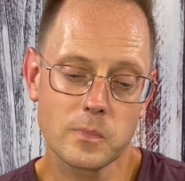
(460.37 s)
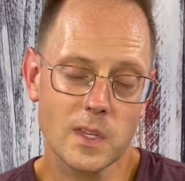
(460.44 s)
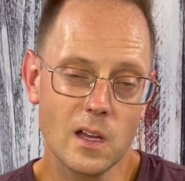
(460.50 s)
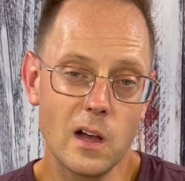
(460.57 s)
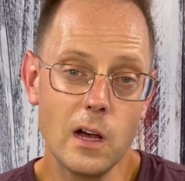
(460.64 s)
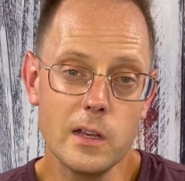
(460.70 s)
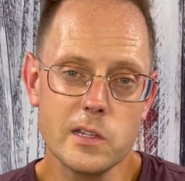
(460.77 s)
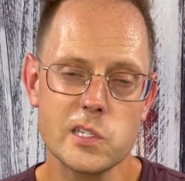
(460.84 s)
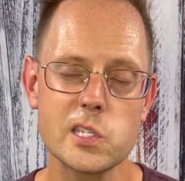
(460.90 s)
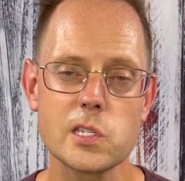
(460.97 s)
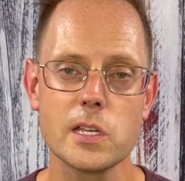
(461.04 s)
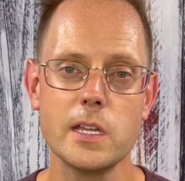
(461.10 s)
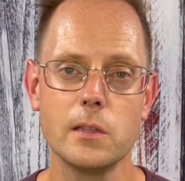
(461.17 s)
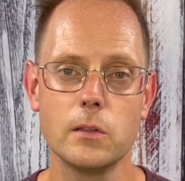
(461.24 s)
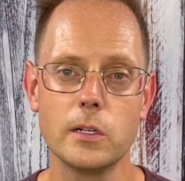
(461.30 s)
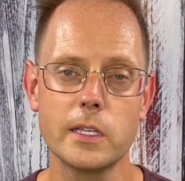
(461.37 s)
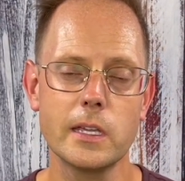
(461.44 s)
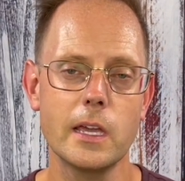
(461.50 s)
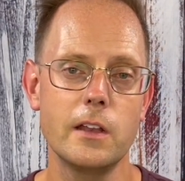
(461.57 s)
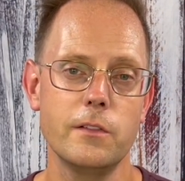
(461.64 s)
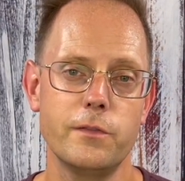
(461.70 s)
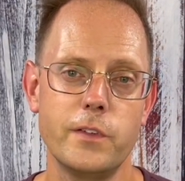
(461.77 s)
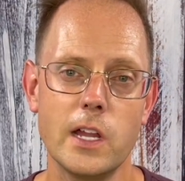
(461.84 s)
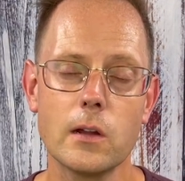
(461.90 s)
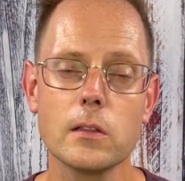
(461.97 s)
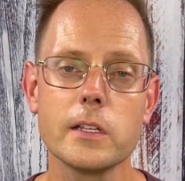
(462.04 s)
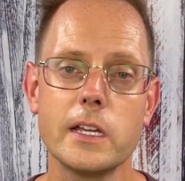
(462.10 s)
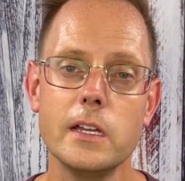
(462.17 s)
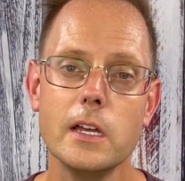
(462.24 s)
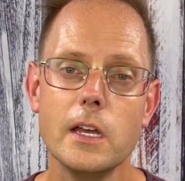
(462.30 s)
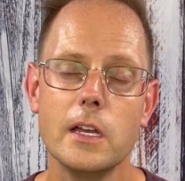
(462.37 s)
honestly, looking at it fairly,